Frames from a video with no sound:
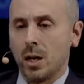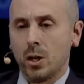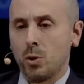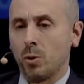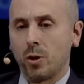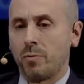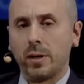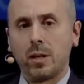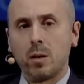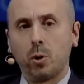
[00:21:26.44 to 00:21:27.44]
you will not
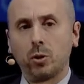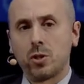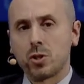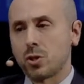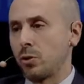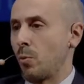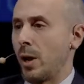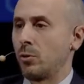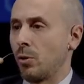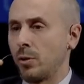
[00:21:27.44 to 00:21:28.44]
find any politicians on the
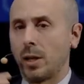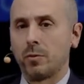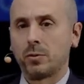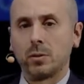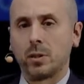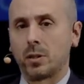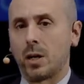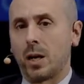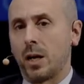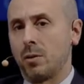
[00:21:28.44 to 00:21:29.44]
right or on the left that
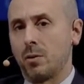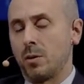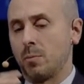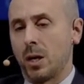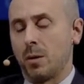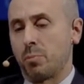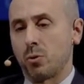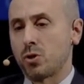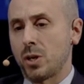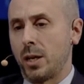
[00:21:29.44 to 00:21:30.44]
are either
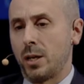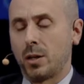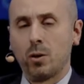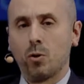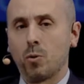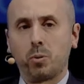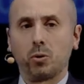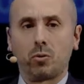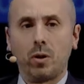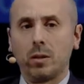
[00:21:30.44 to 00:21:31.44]
pro-China or
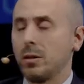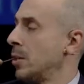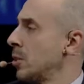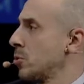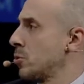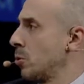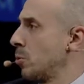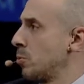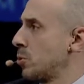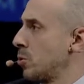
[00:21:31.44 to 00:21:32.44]
pro-trade.
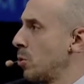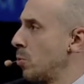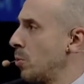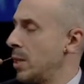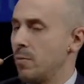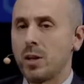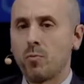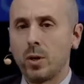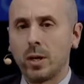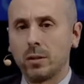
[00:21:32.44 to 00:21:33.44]
So even if
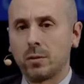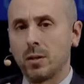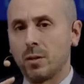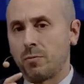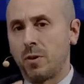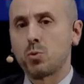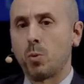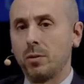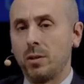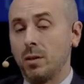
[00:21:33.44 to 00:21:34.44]
we get a phase
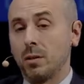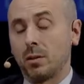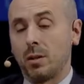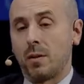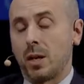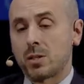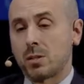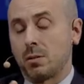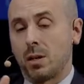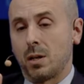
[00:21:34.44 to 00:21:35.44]
one deal in the
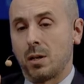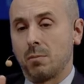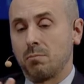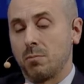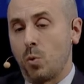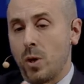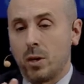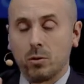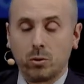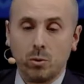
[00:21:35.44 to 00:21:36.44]
next
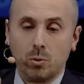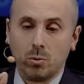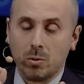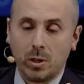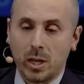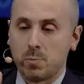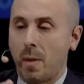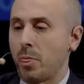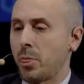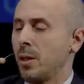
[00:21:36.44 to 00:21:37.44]
week or two or next
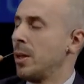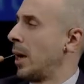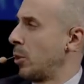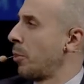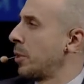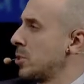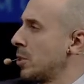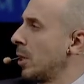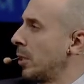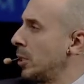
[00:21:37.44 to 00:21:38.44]
month, I don't think it's
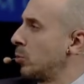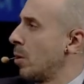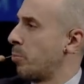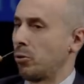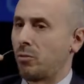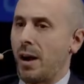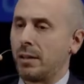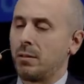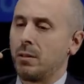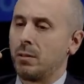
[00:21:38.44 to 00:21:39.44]
going to lead to a
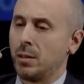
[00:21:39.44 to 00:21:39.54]
protracted